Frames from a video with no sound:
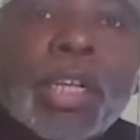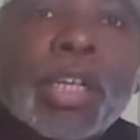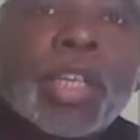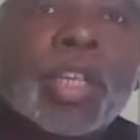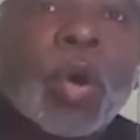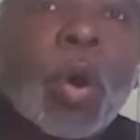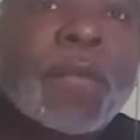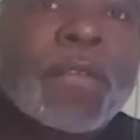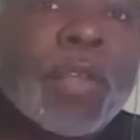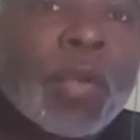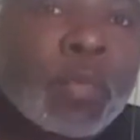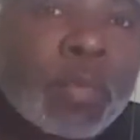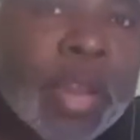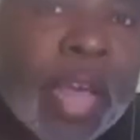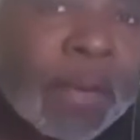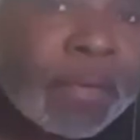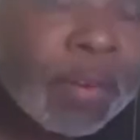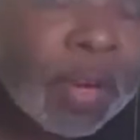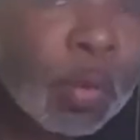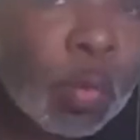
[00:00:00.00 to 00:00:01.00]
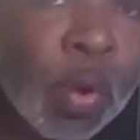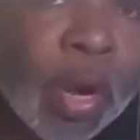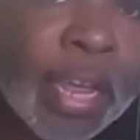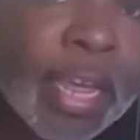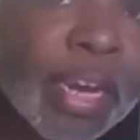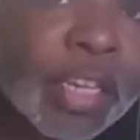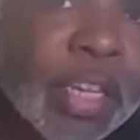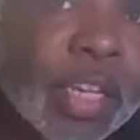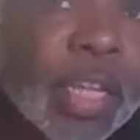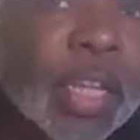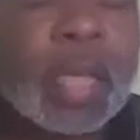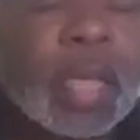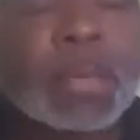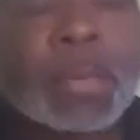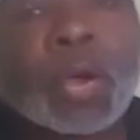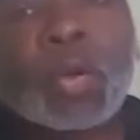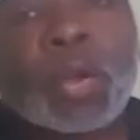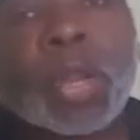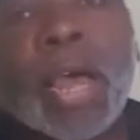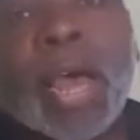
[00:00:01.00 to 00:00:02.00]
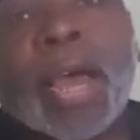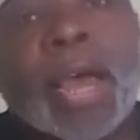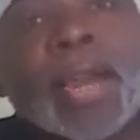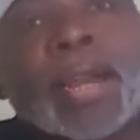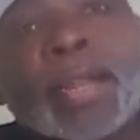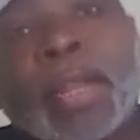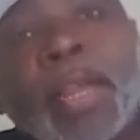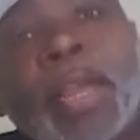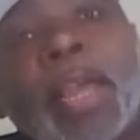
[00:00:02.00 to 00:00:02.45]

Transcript: So if you definitely want to get into your chemical line